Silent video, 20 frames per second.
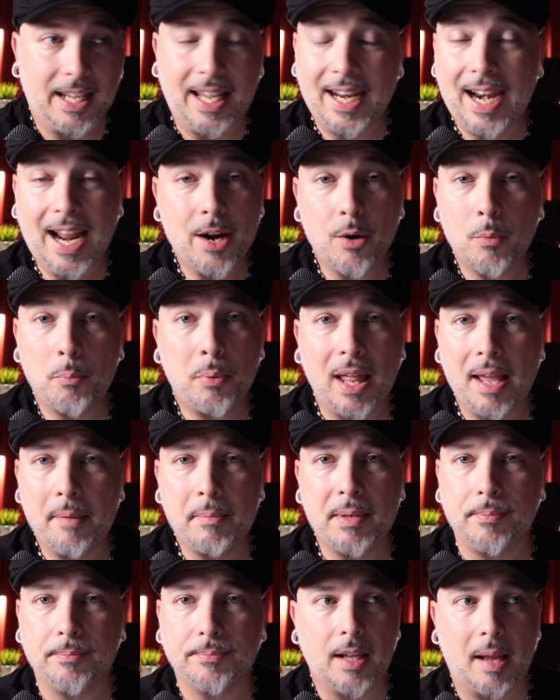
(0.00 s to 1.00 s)
and I don't
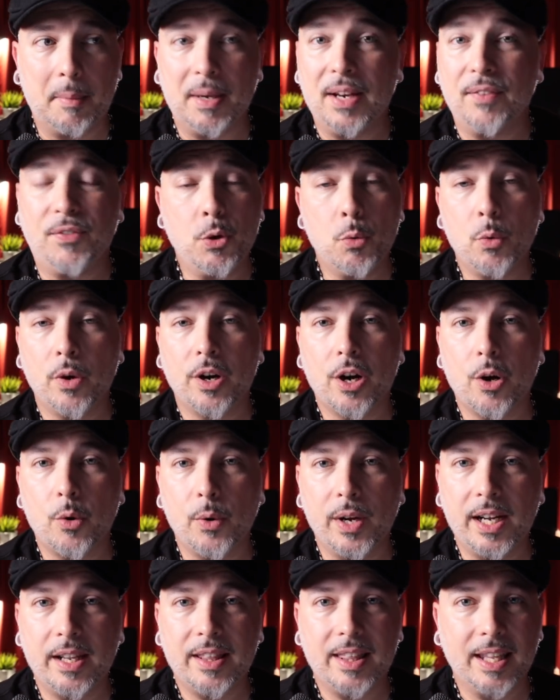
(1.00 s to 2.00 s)
blame him. I mean, if you want to
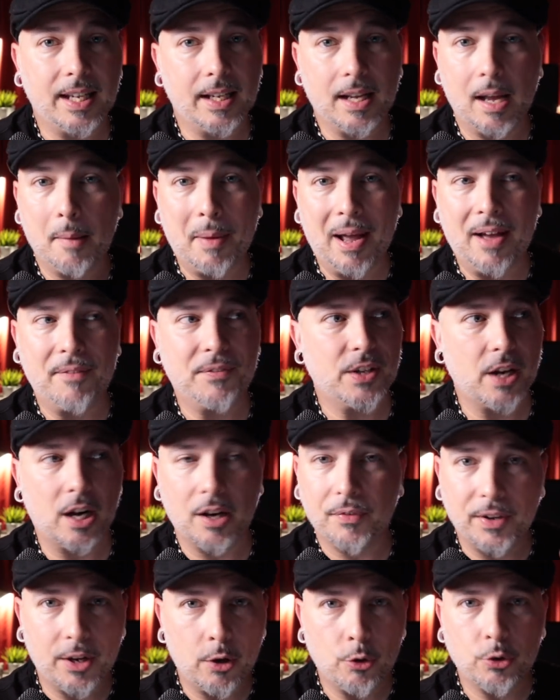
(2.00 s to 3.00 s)
know anything about
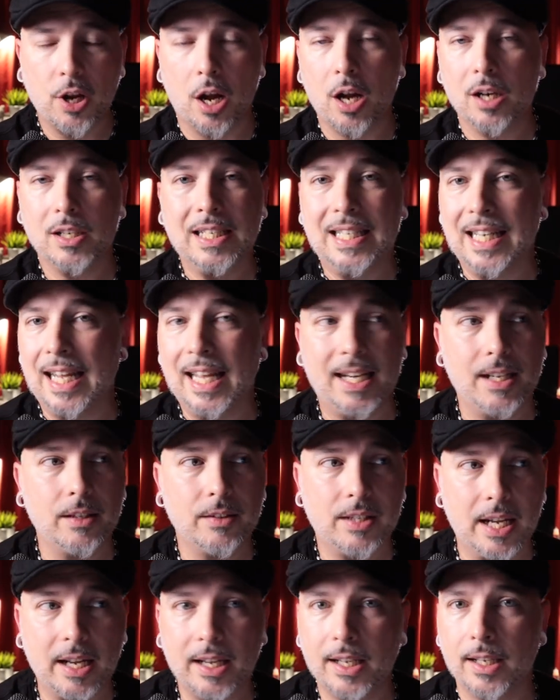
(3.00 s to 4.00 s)
photography, go talk to Ted.
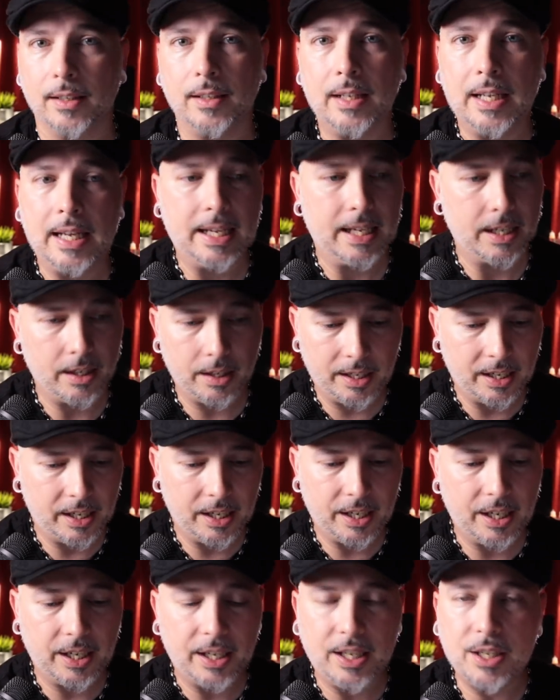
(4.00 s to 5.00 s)
He'll tell you.
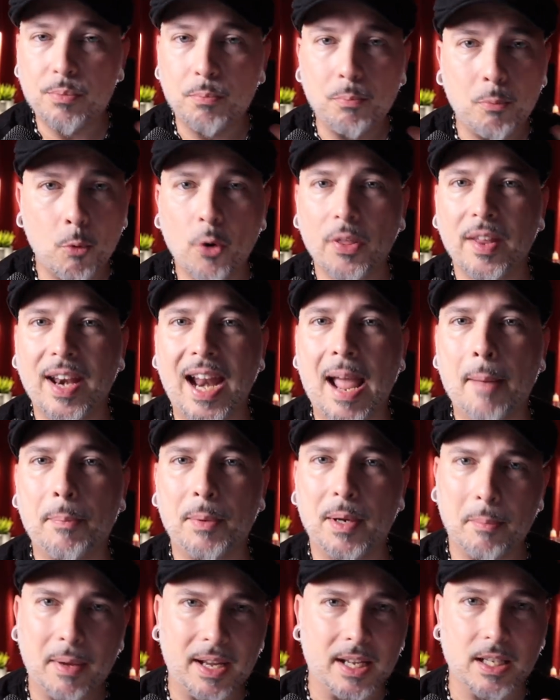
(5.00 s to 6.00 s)
He, he's more than
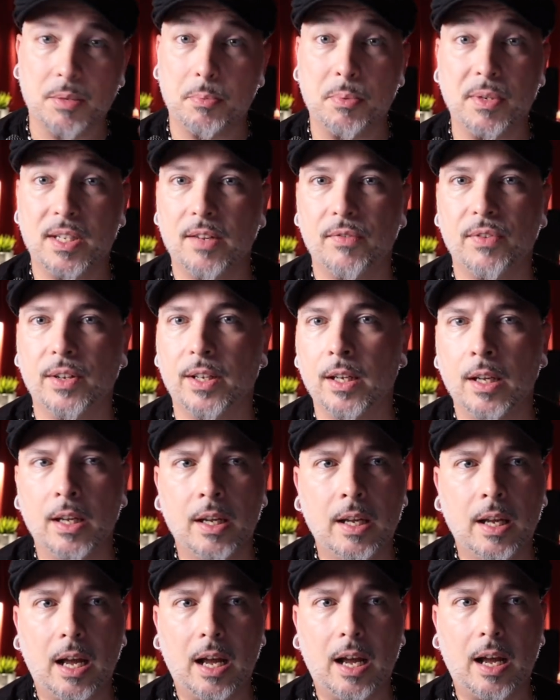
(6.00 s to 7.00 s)
happy to make a specific
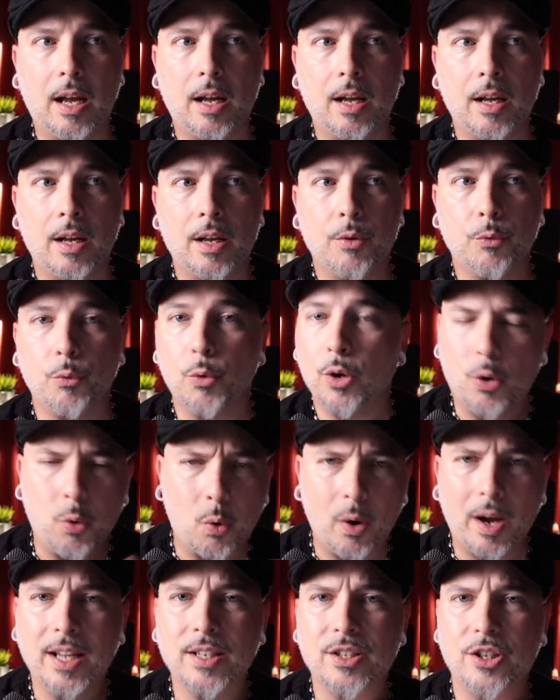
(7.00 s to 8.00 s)
uh,
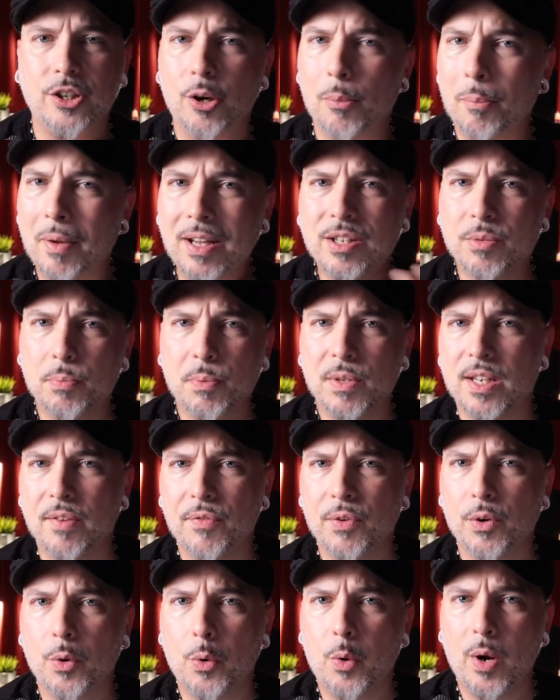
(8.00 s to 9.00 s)
request, you know, make
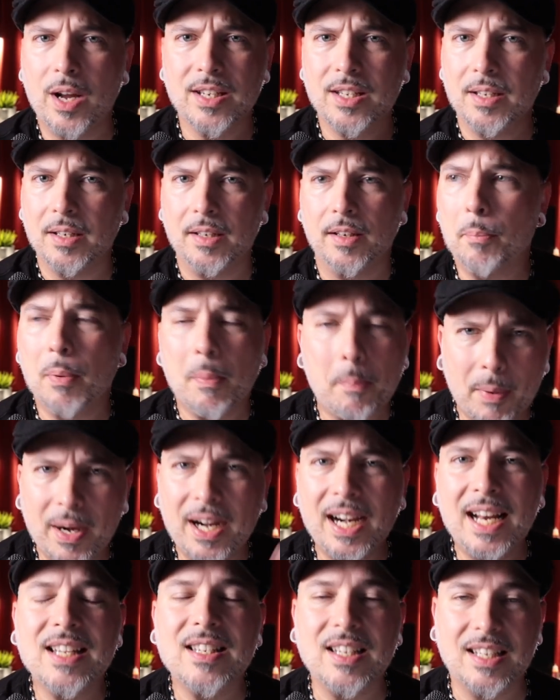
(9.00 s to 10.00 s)
specific requests. And, but, but
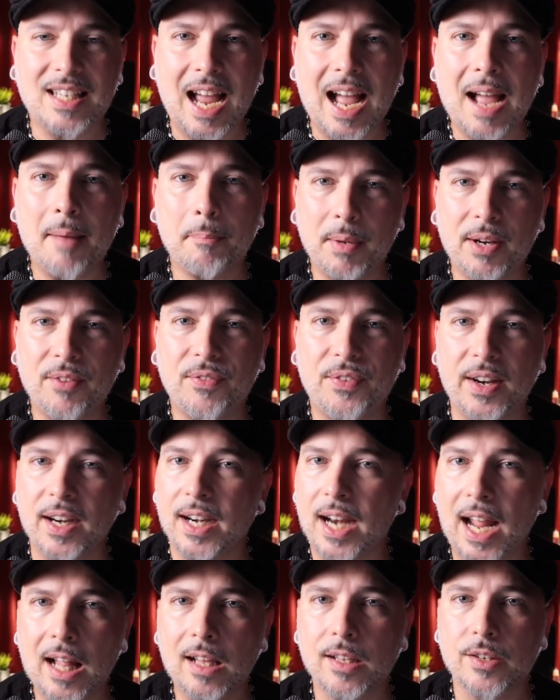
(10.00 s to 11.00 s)
it is a time-benefit
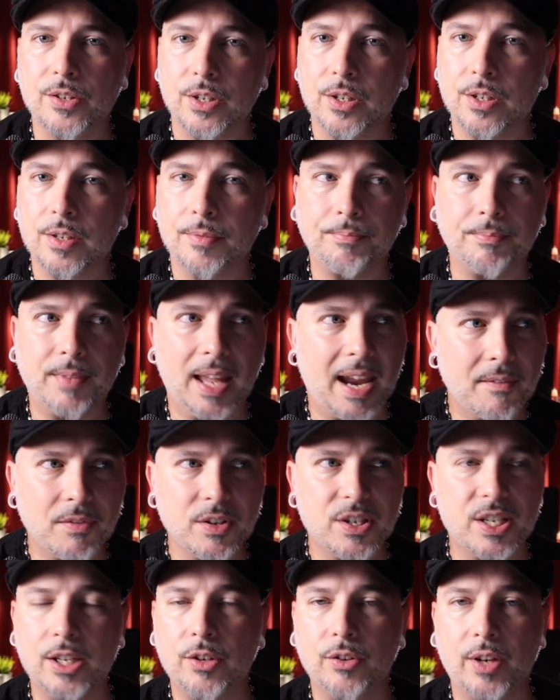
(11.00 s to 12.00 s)
analysis
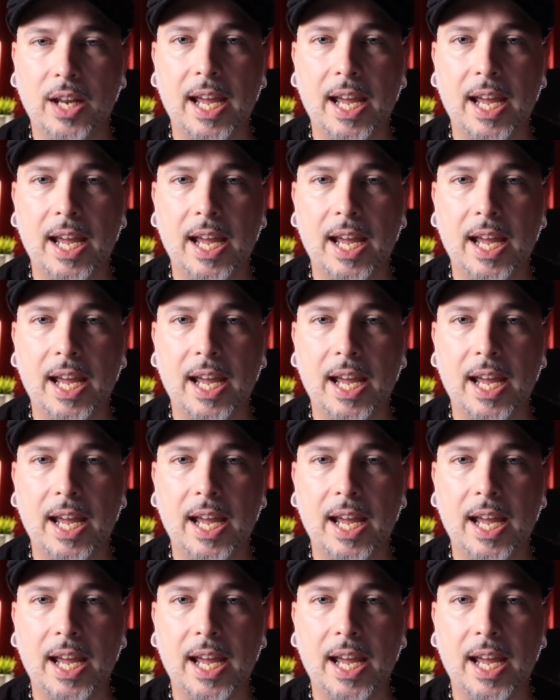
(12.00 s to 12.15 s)
every single